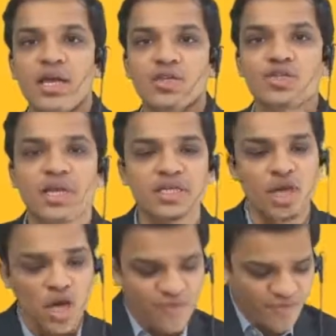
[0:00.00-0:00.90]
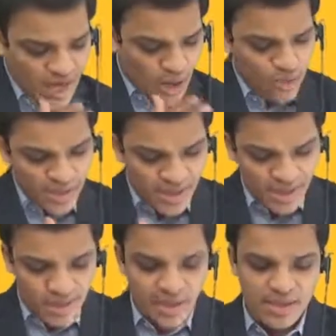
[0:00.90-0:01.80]
So there is a lot of counting,
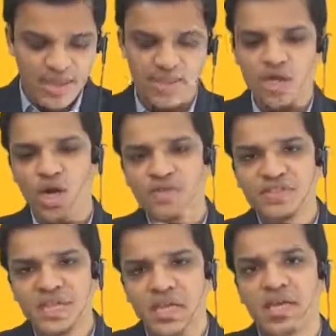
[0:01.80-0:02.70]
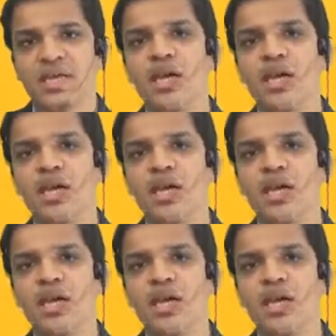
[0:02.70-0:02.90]
there is a lot of checking,